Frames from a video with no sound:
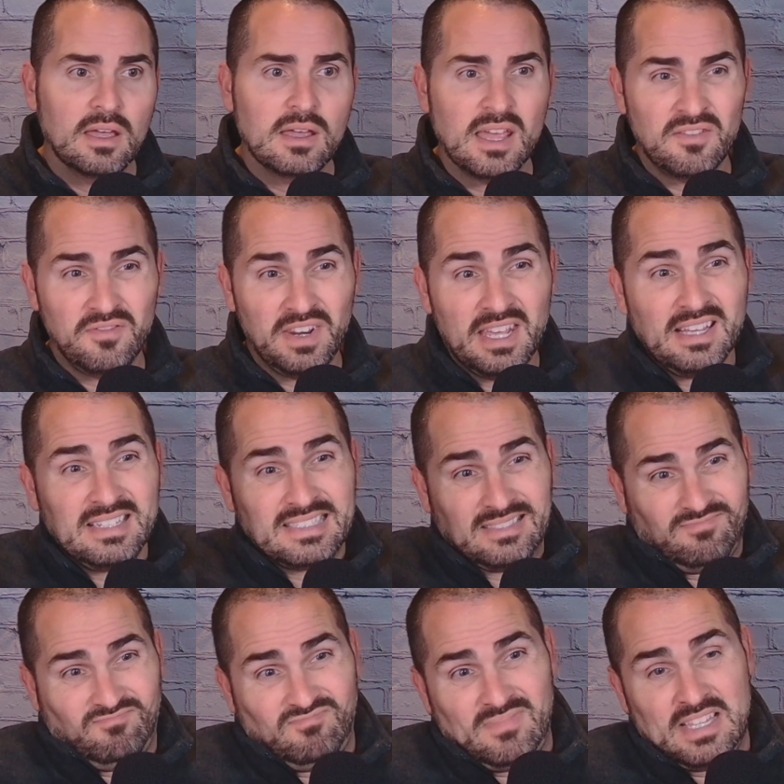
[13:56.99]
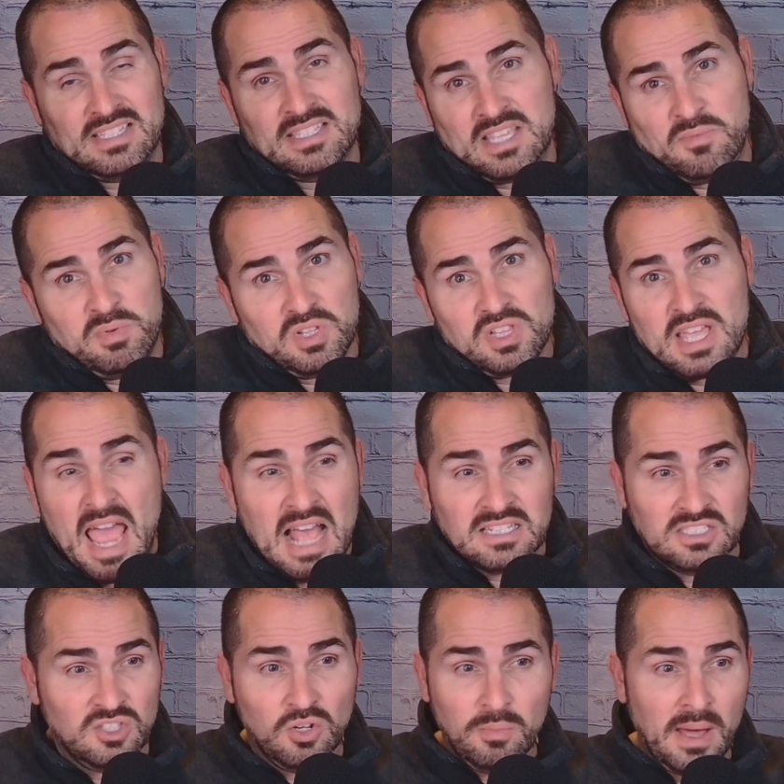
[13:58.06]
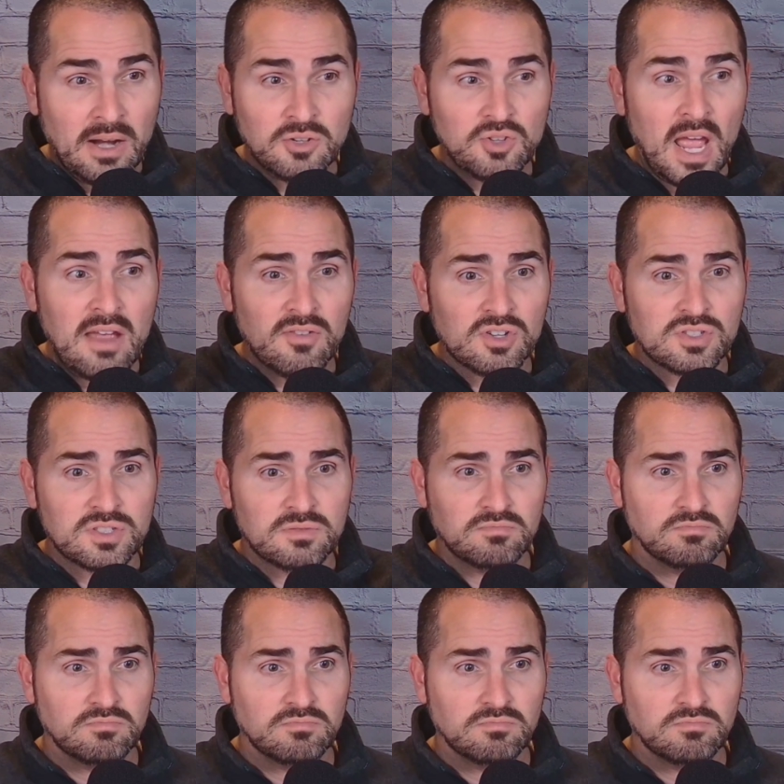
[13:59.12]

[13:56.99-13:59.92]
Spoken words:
NVIDIA typically has a little better drivers.